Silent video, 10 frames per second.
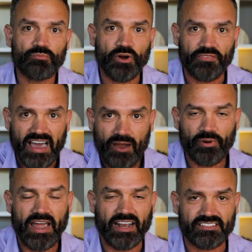Put that
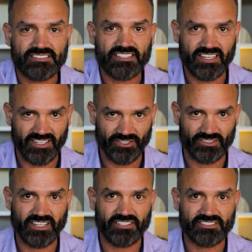practice into your
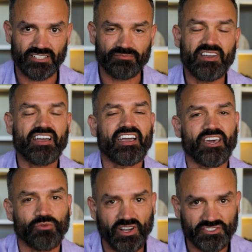leadership
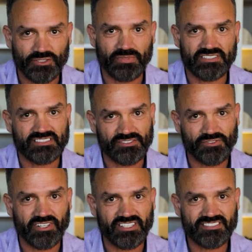and watch your business
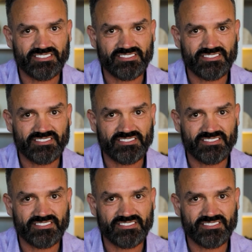flourish.